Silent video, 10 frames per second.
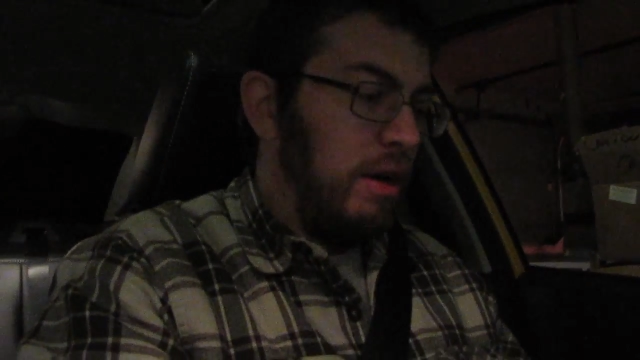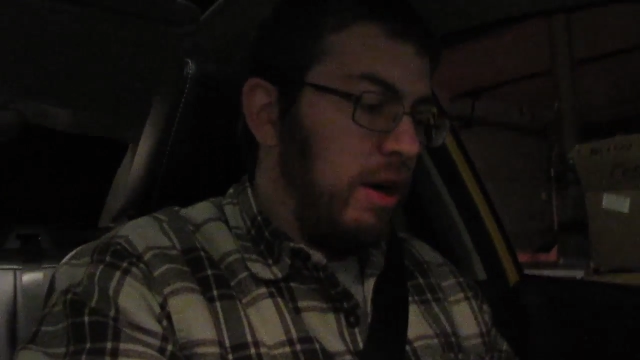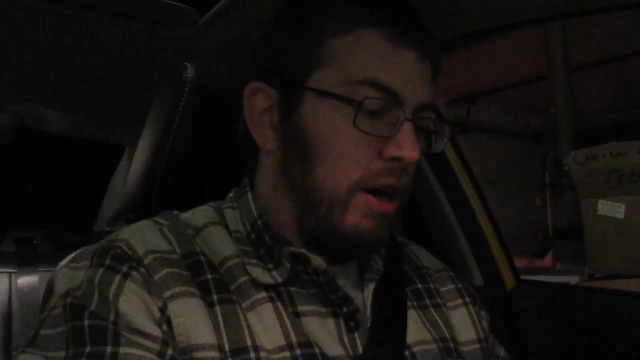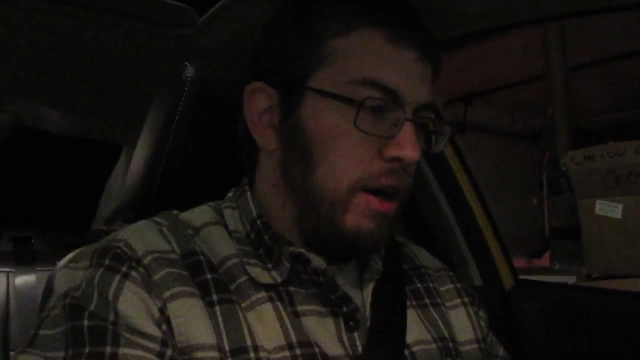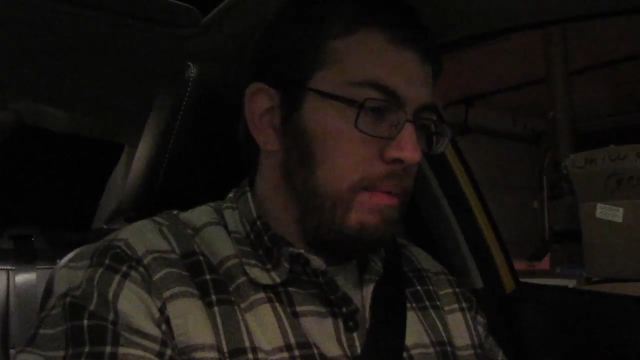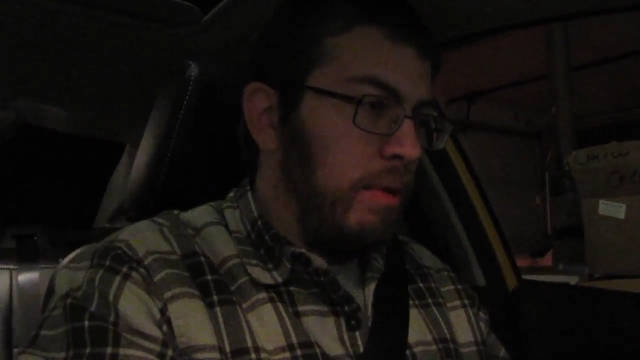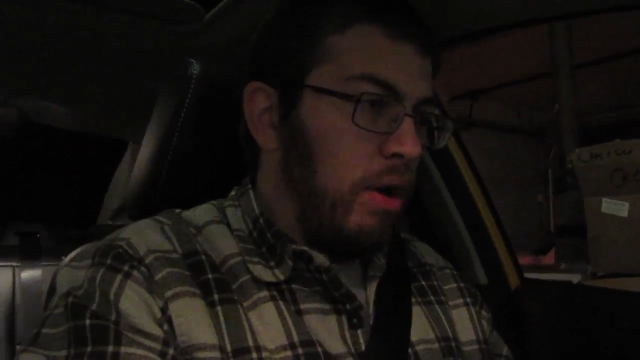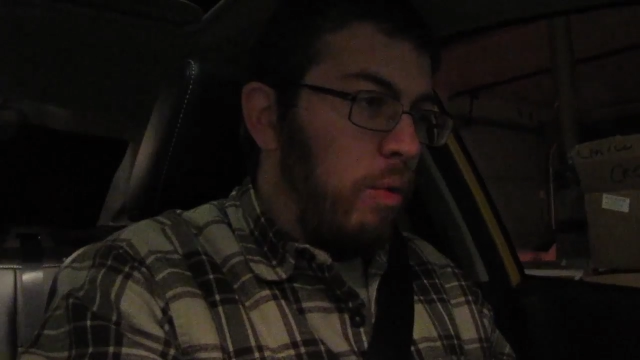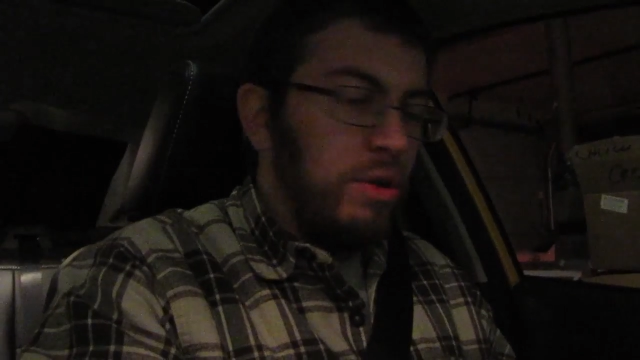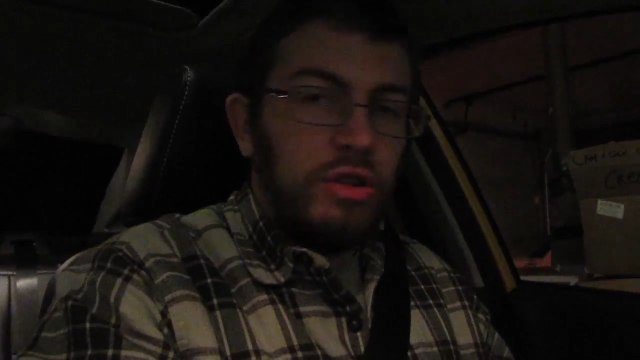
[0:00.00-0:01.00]
Um,
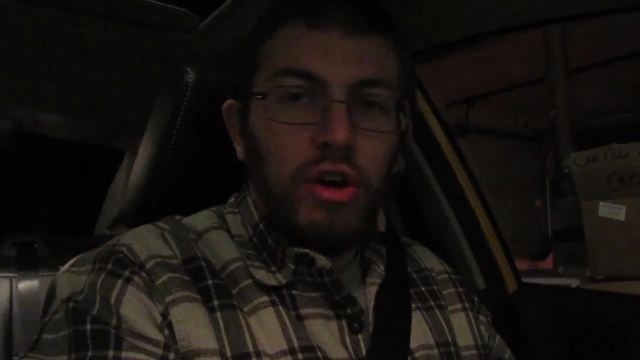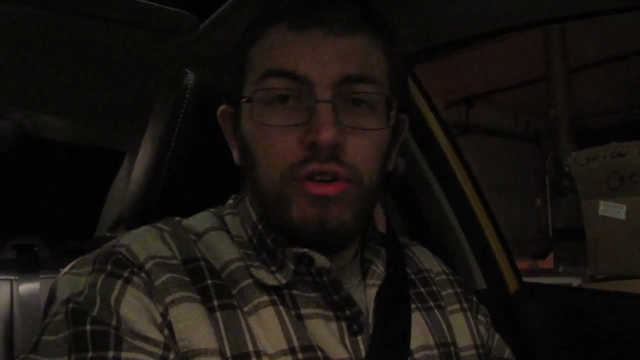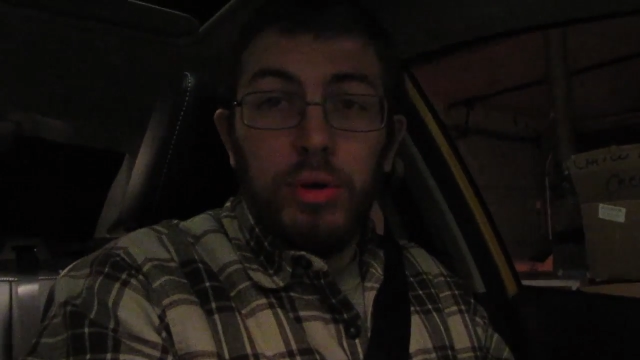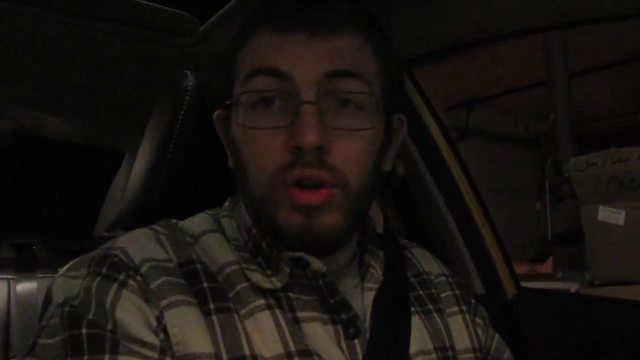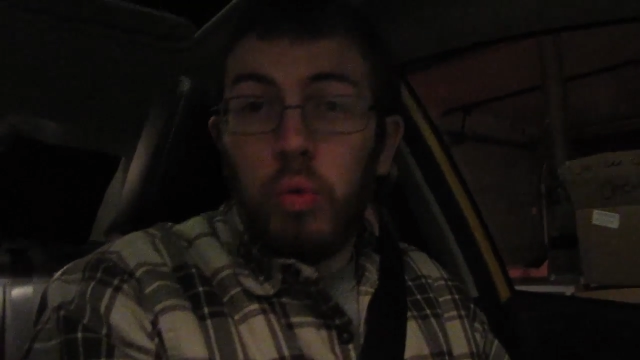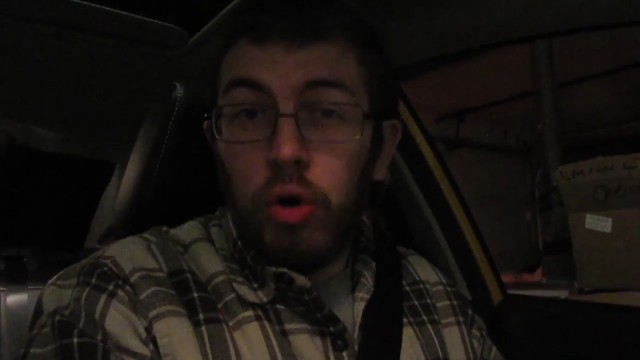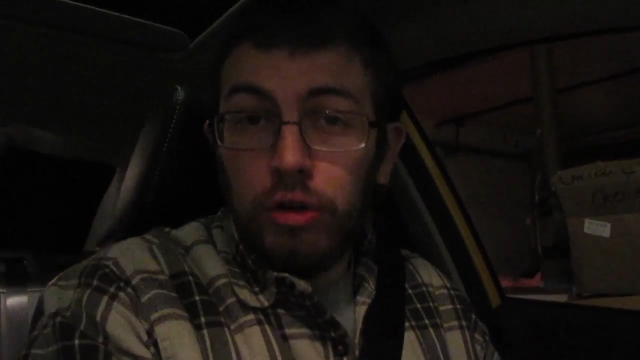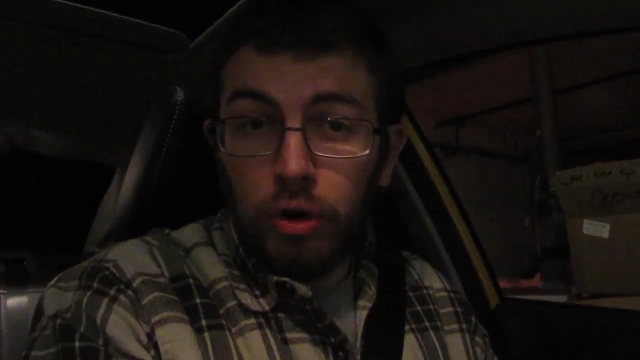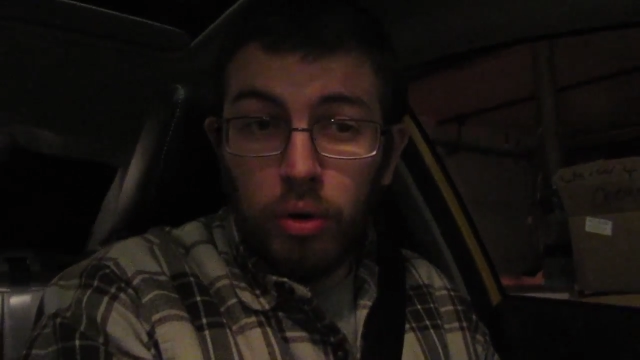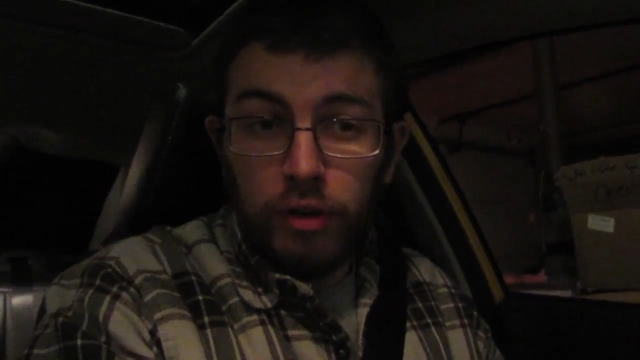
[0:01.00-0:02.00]
we started doing the
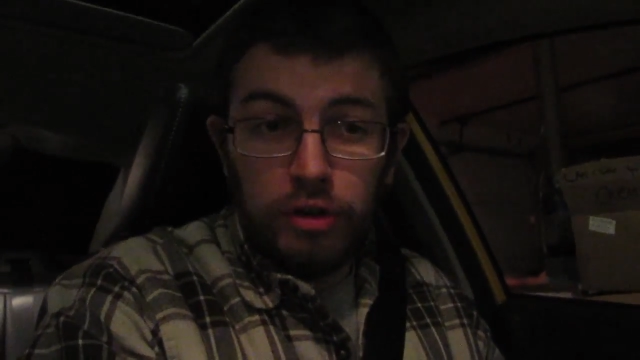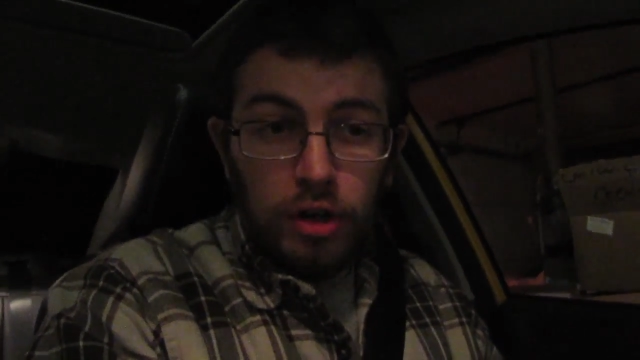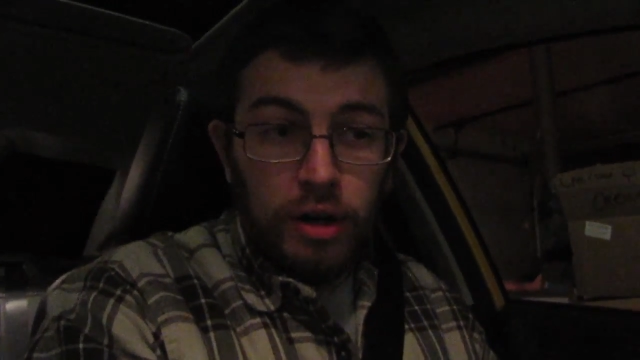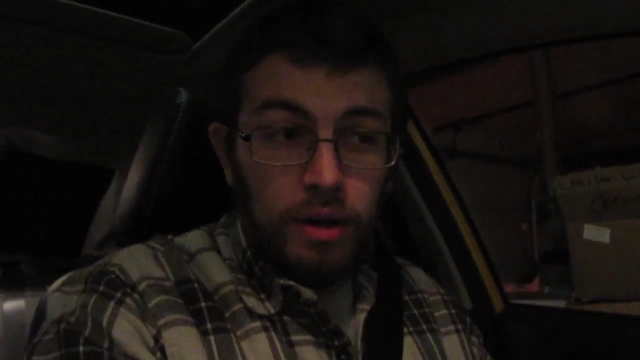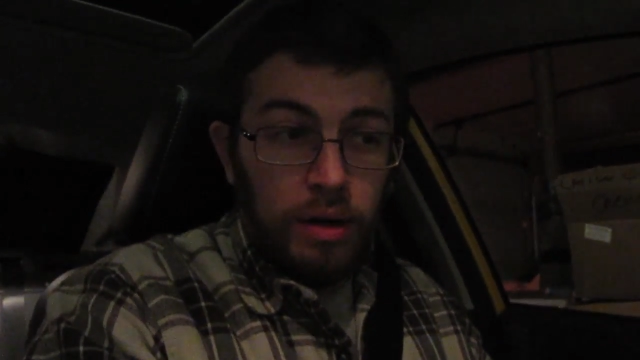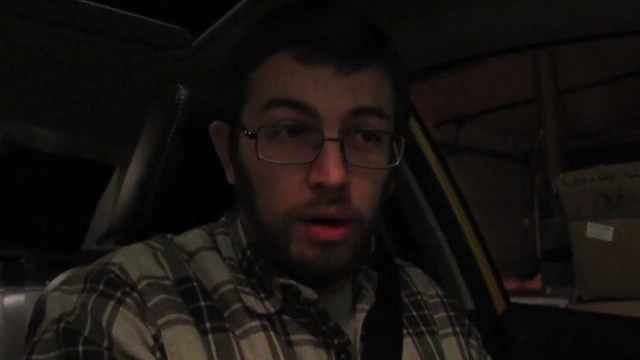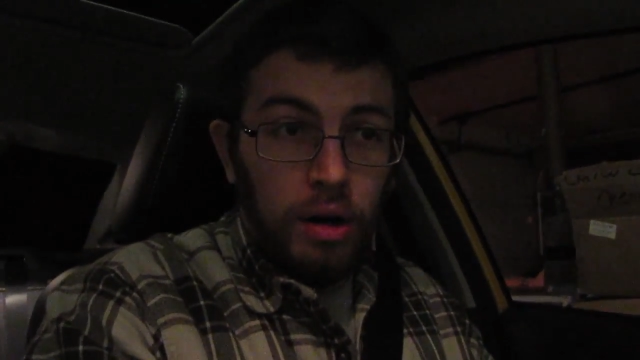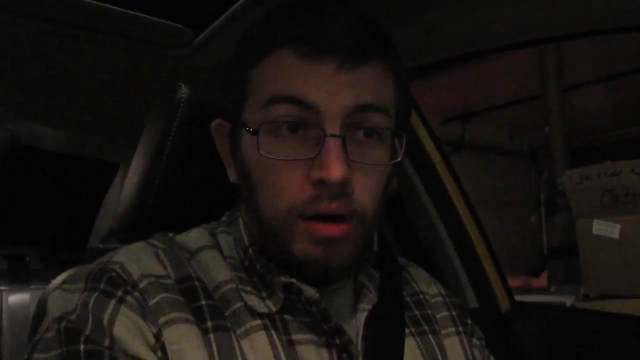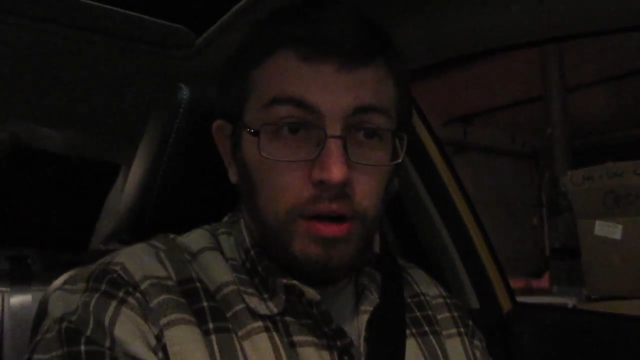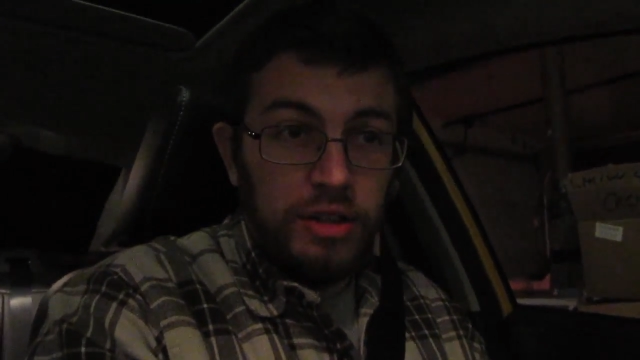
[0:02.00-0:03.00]
world according to Jon a, uh,
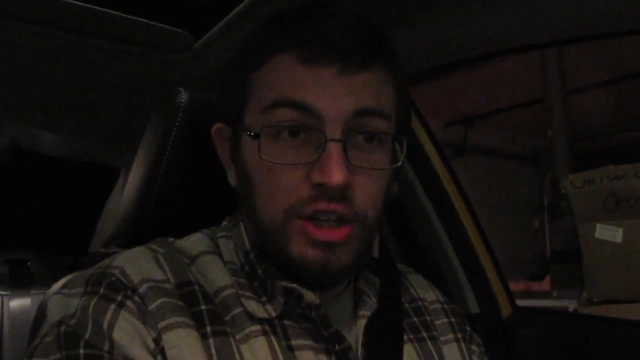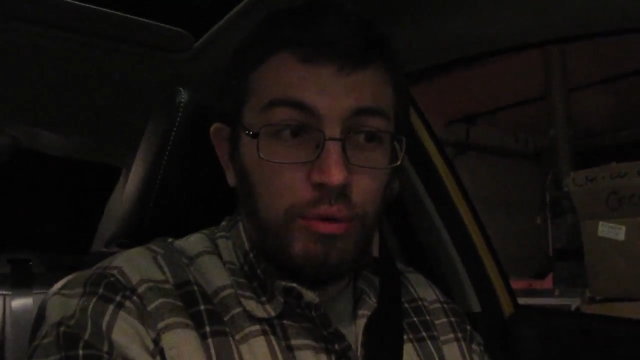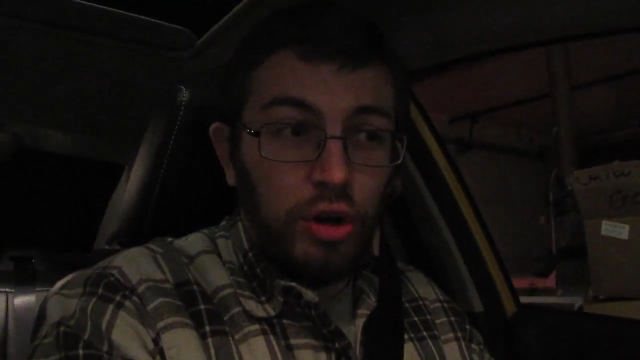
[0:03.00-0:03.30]
a year